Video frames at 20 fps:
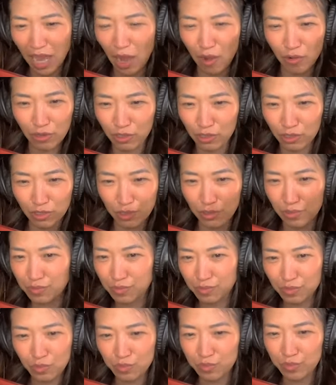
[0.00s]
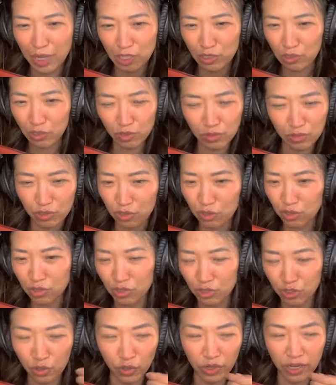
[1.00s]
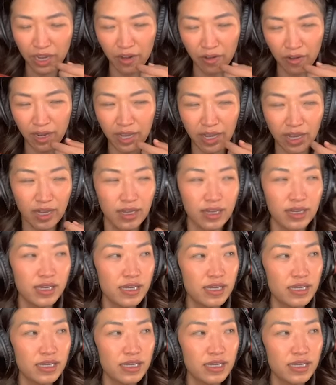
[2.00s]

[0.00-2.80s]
outer metro Detroit area.